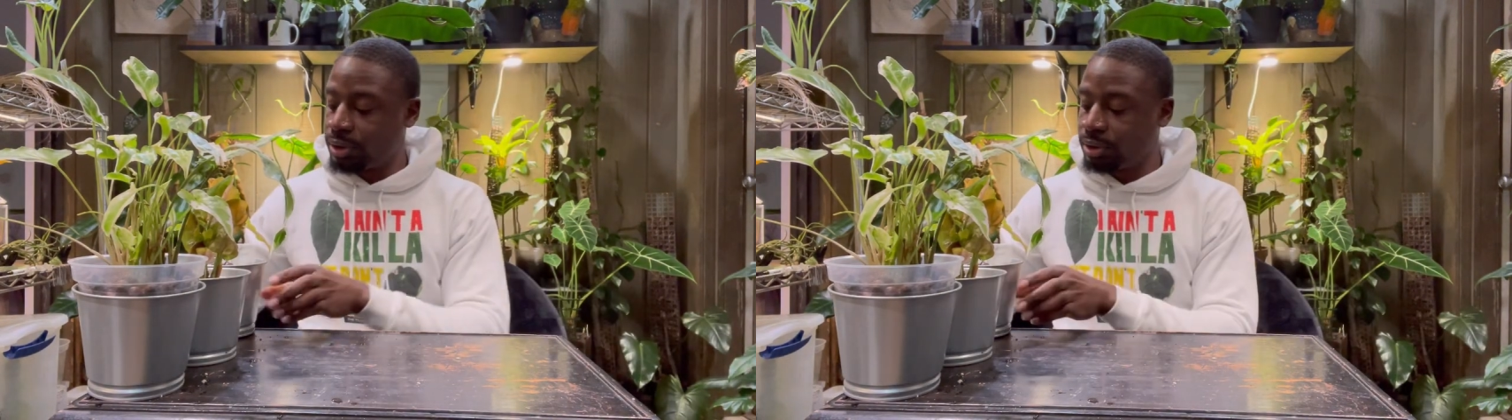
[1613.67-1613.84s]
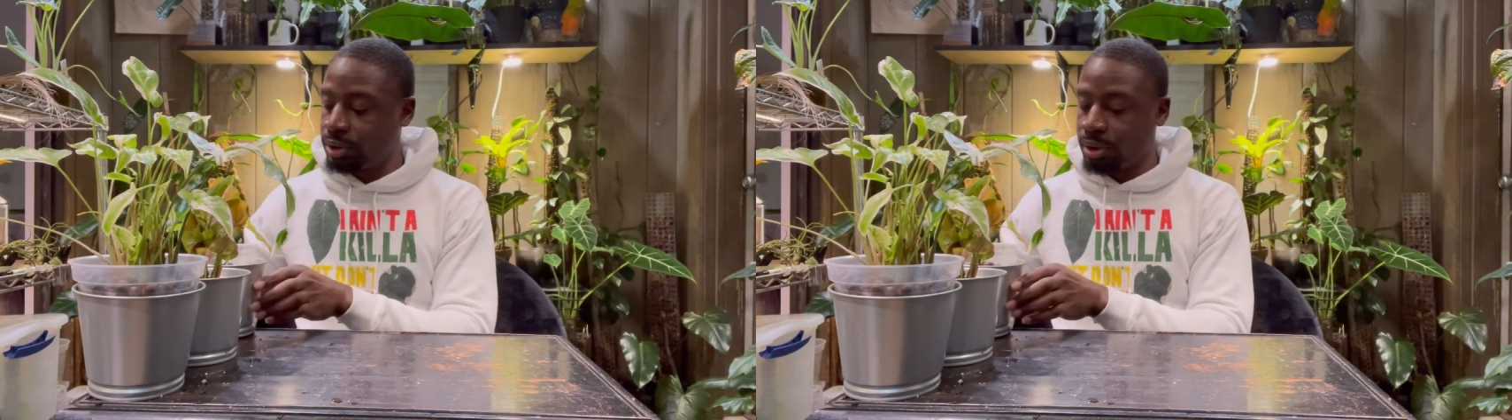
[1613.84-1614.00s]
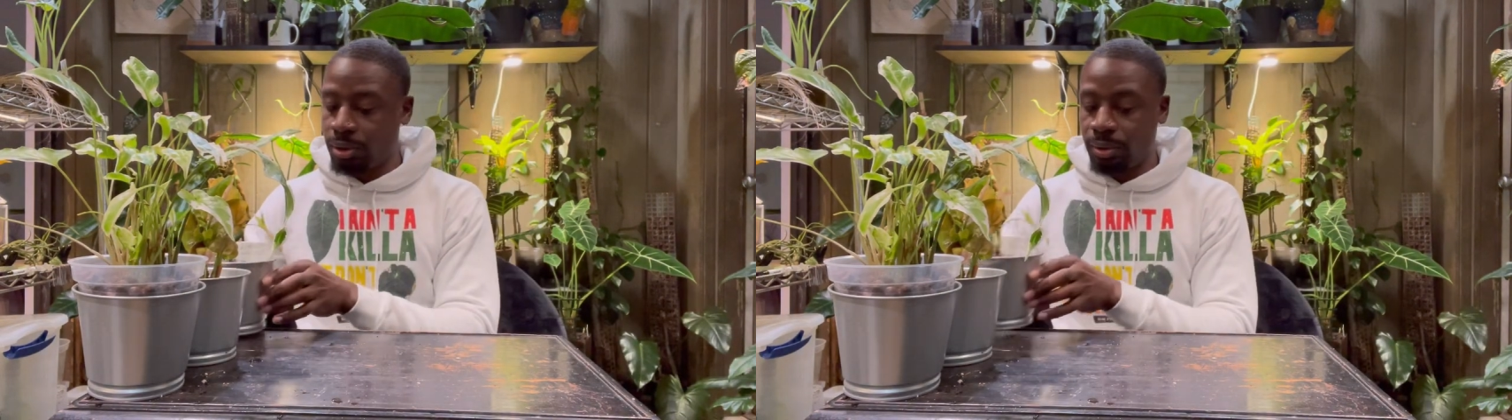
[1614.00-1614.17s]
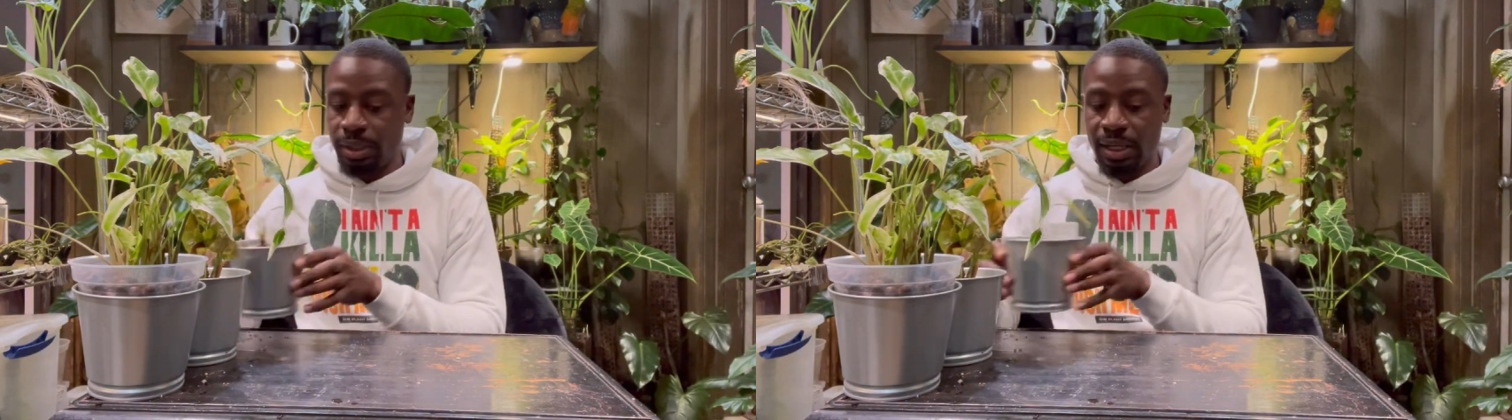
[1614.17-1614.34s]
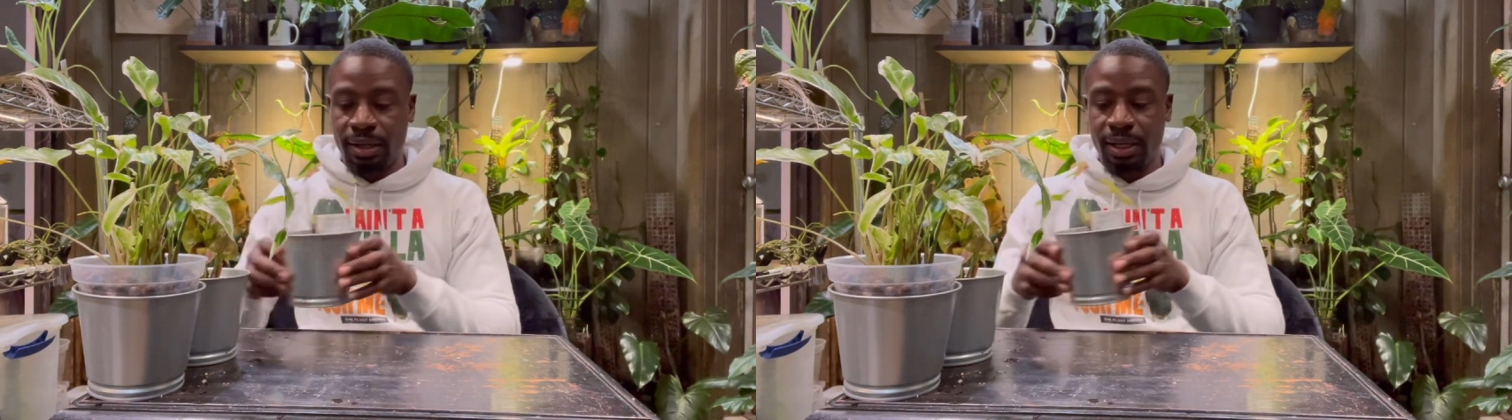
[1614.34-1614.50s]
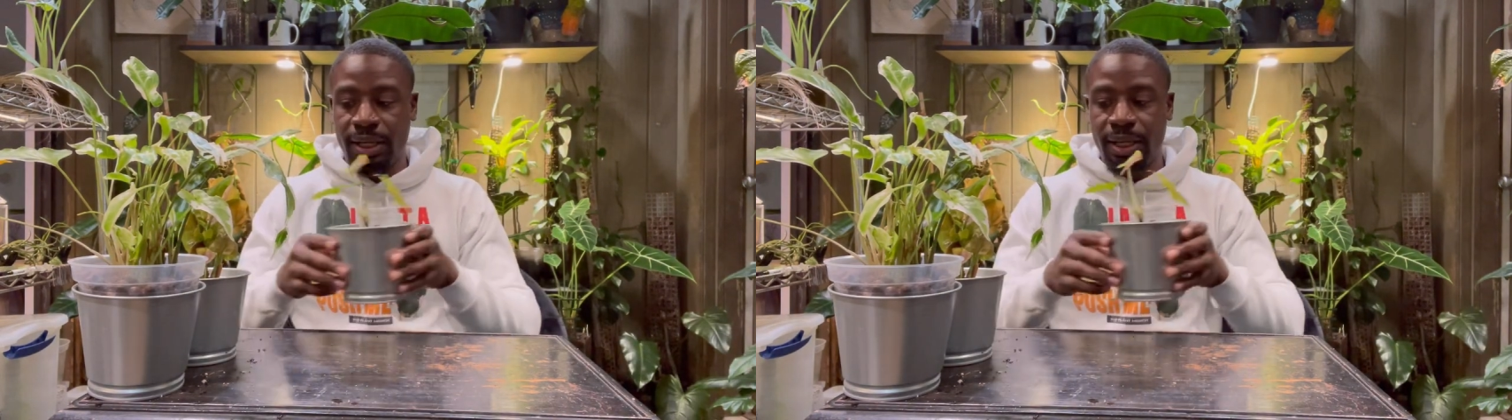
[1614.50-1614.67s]
So now
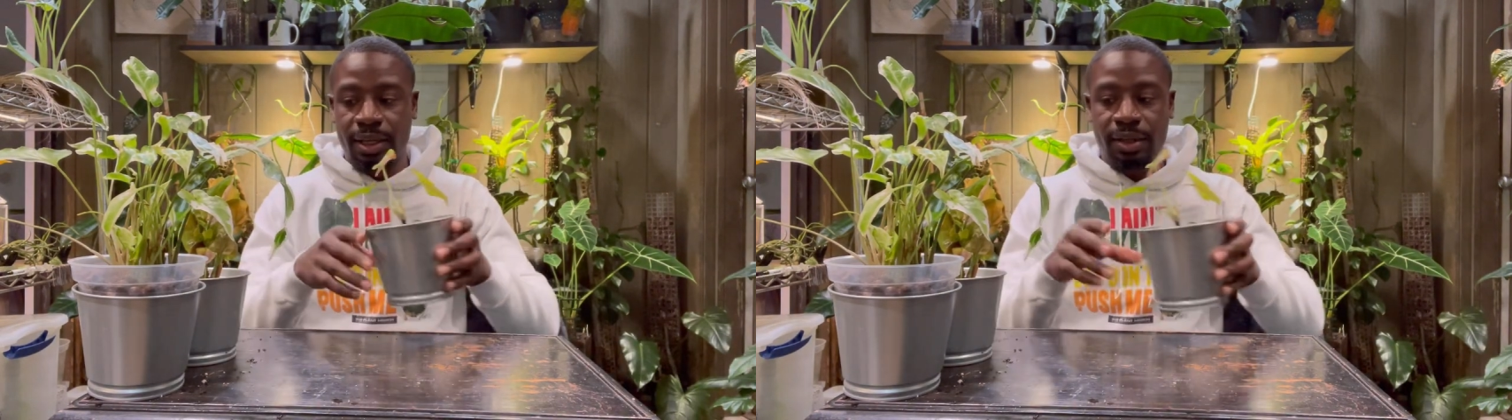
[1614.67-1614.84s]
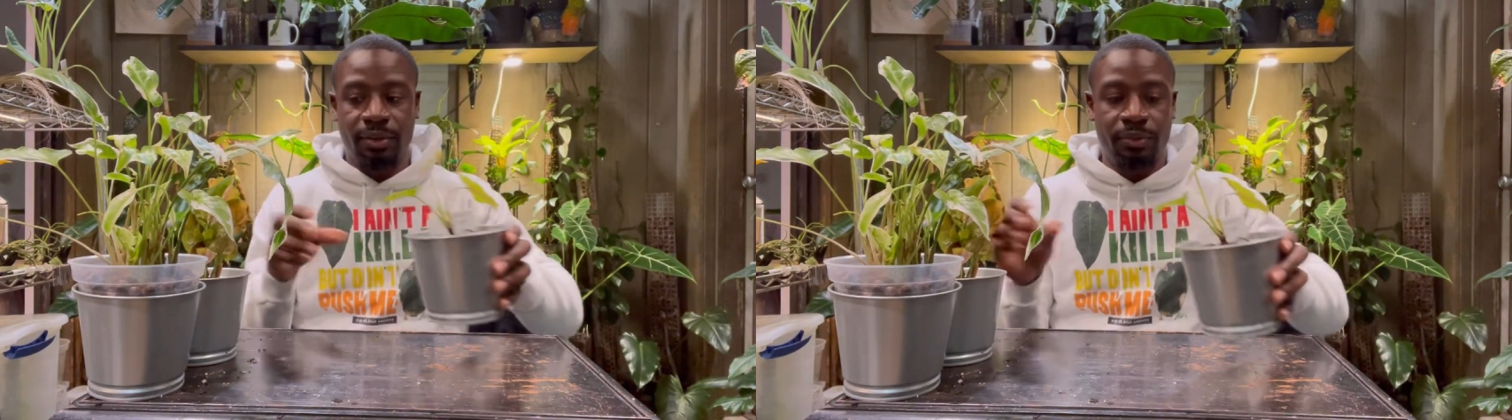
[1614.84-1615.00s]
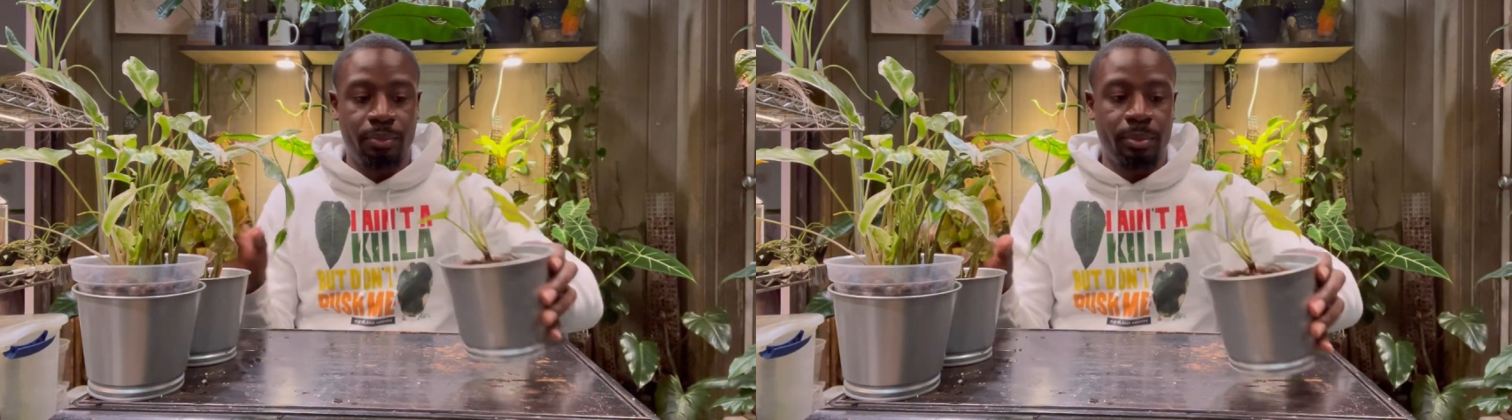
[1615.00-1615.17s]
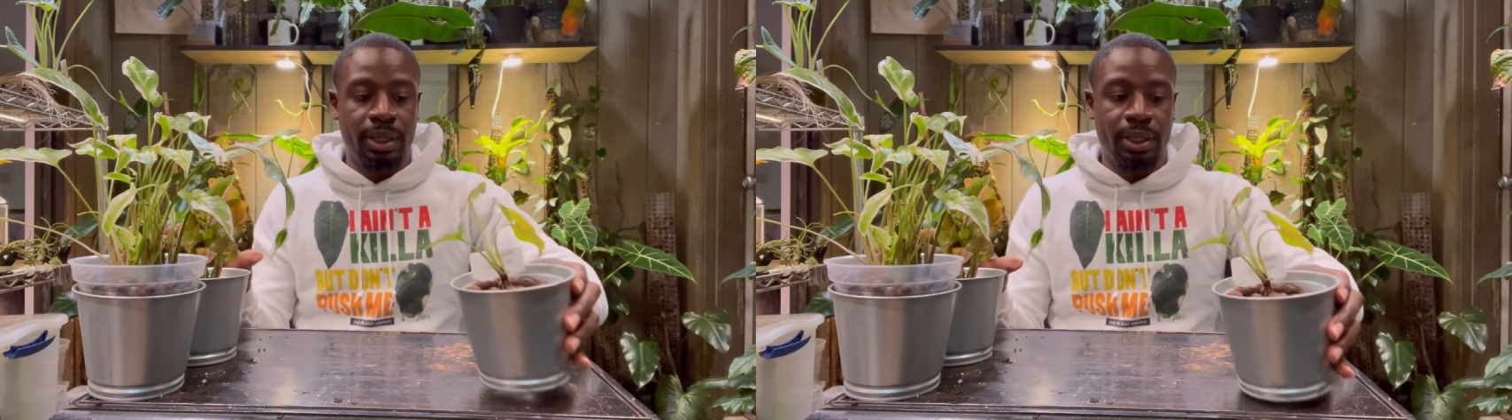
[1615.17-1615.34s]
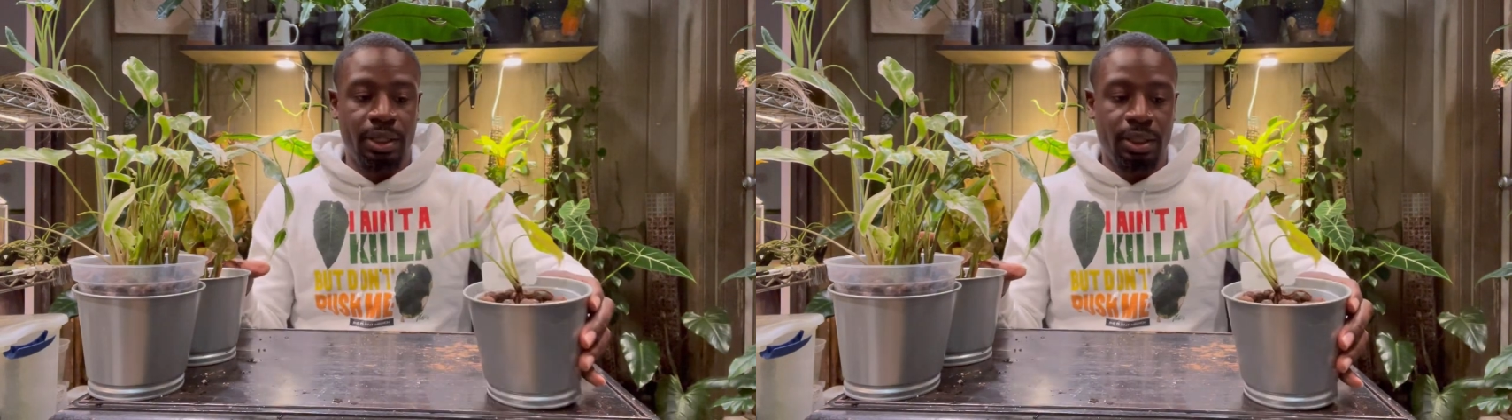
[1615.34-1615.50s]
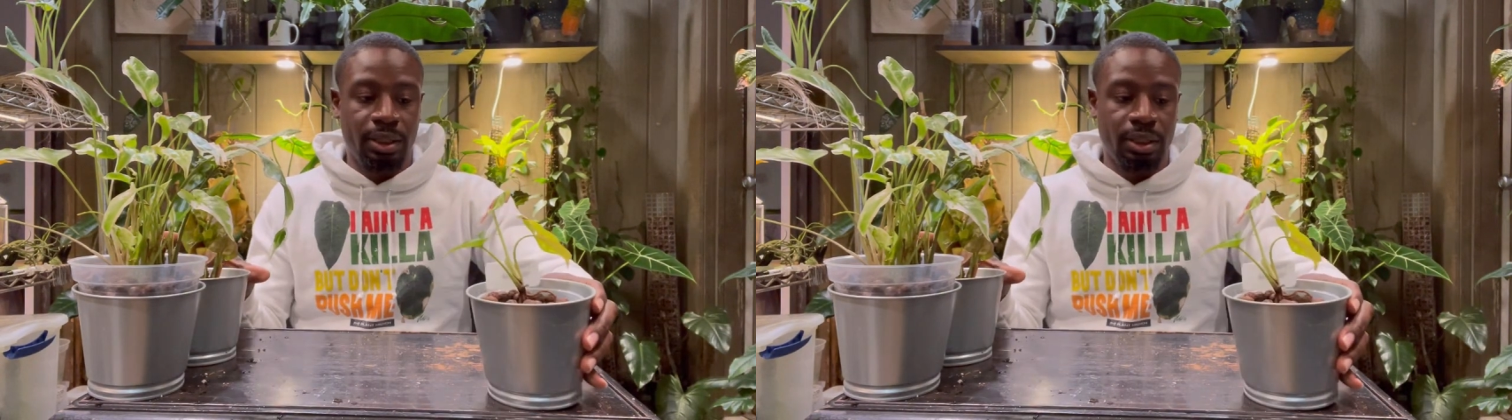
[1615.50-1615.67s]
I have
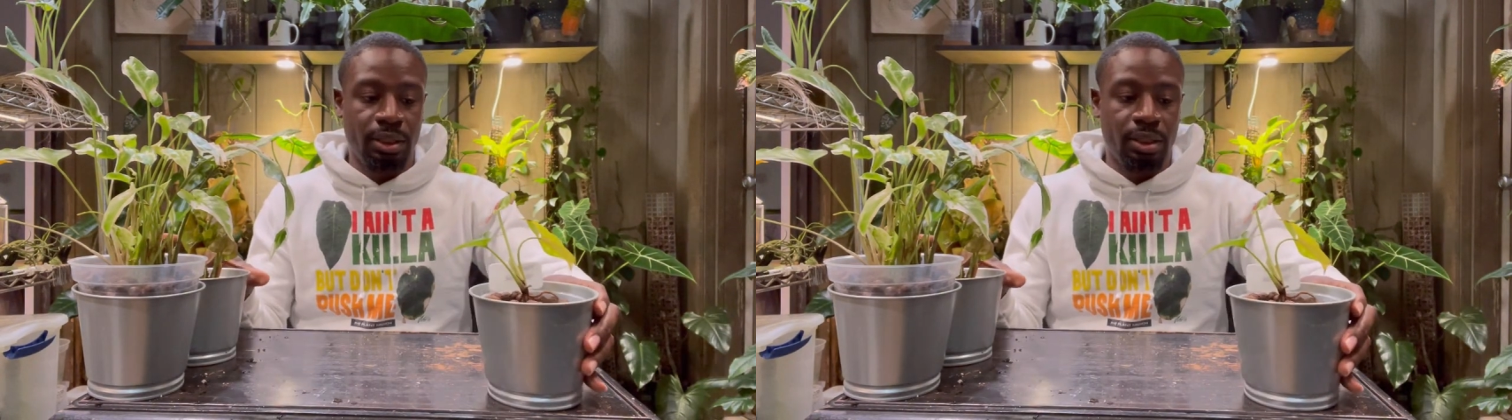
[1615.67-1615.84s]
my